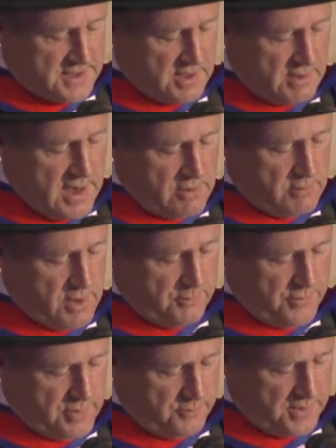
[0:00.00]
So how
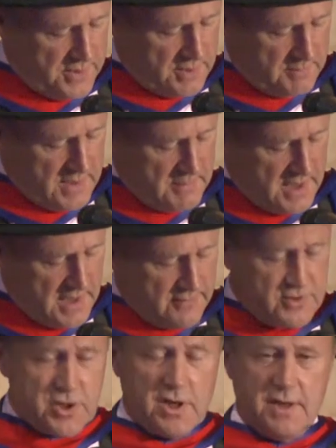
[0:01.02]
appropriate that maybe I have
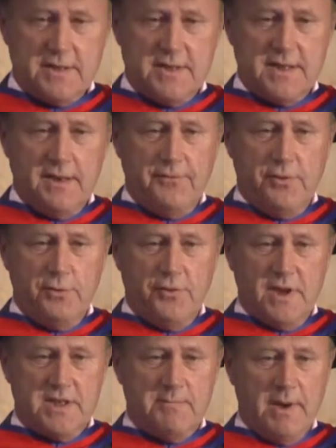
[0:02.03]
a chance to say a few
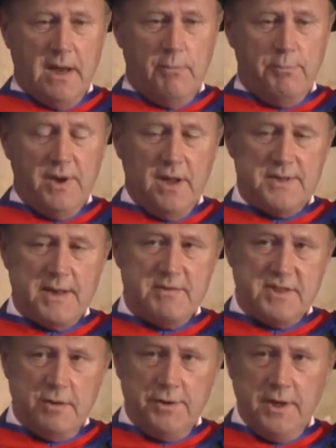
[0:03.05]
things about plants. I was
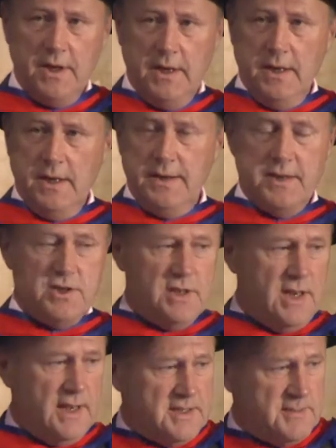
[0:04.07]
told
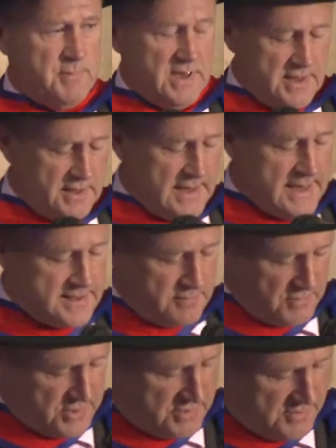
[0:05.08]
initially I had to speak in
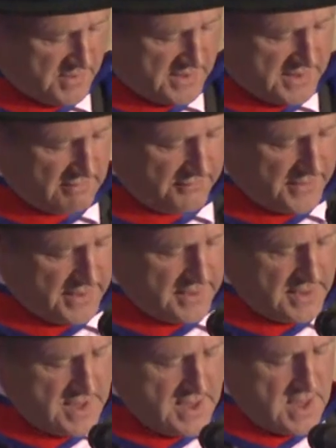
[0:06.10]
Latin, which was a bit terrifying,
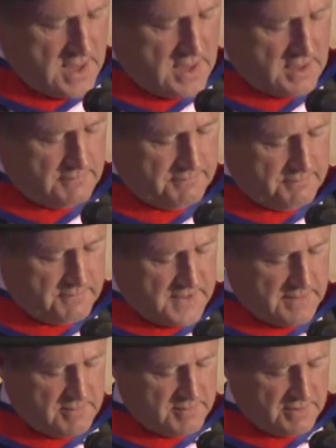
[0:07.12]
because
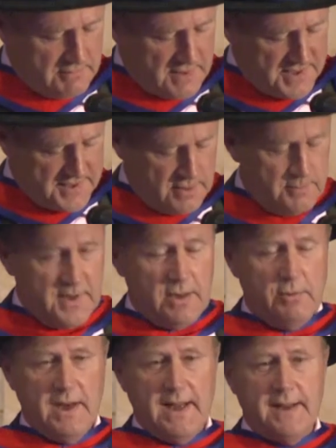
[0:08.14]
I'm a bit rusty on my
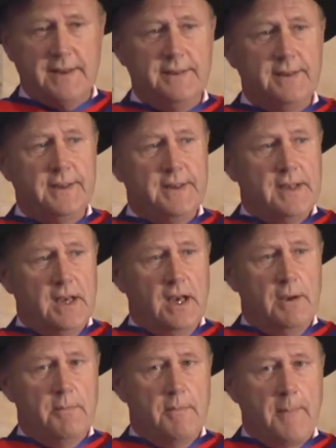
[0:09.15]
old Latin.
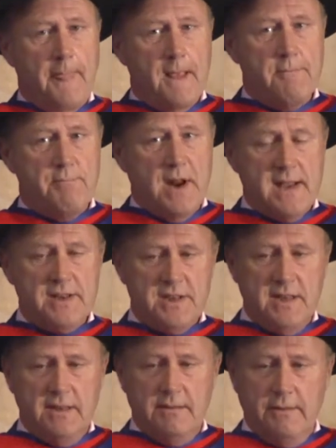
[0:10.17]
But I
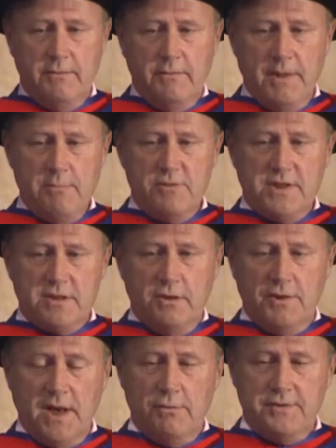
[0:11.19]
actually then was
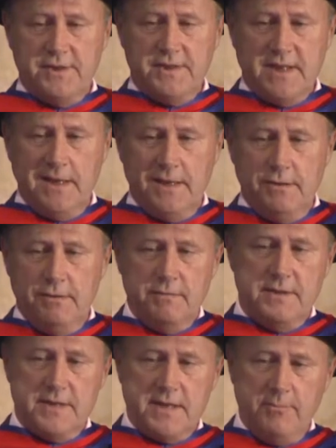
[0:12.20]
told I ought to tell you
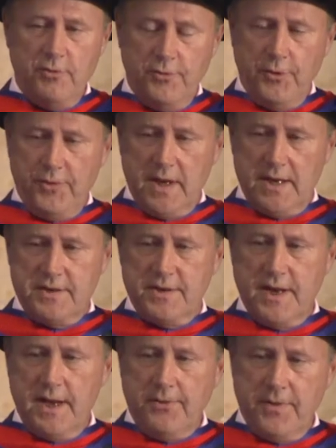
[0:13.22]
some of the things
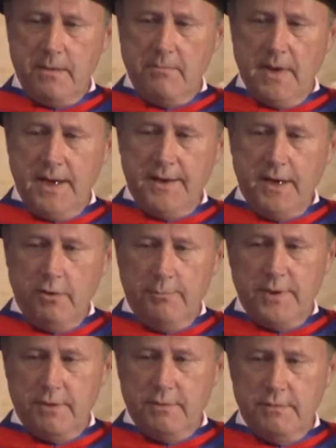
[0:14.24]
that I think might
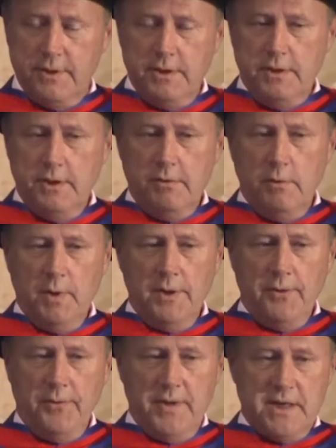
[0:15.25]
help you. Well, one
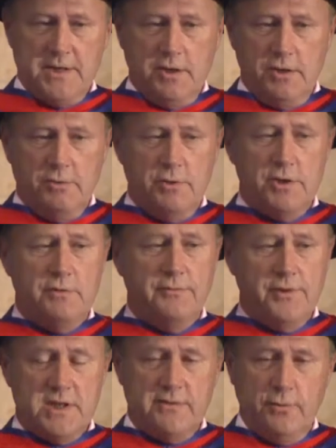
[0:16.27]
of the things that you should
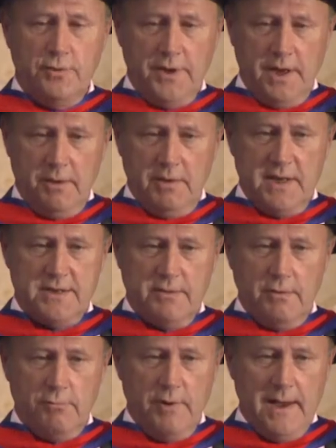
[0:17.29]
first of all know
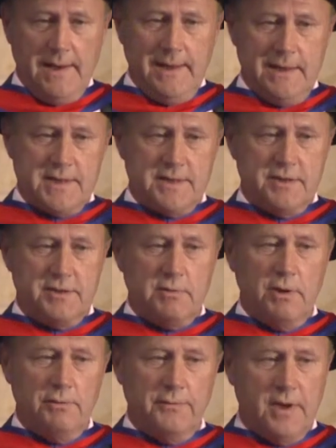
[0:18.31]
is rarely listen to
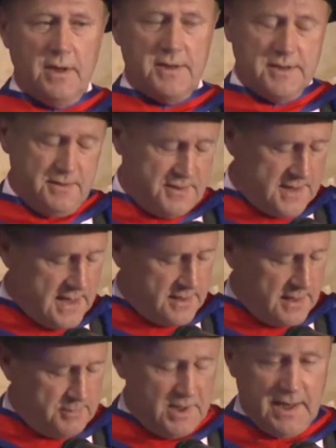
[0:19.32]
old farts who
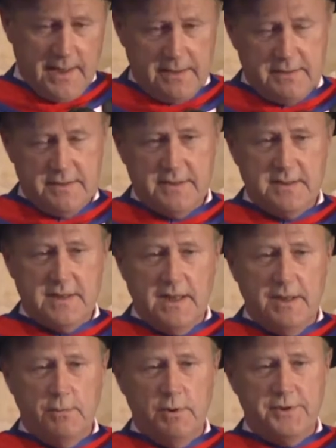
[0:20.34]
stand up at lecterns and tell
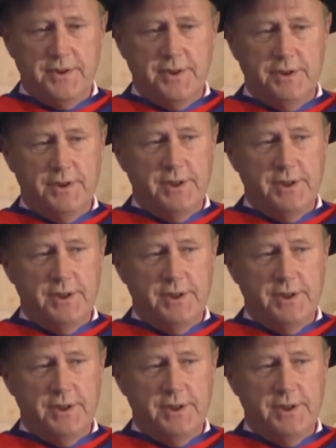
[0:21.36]
you what to do.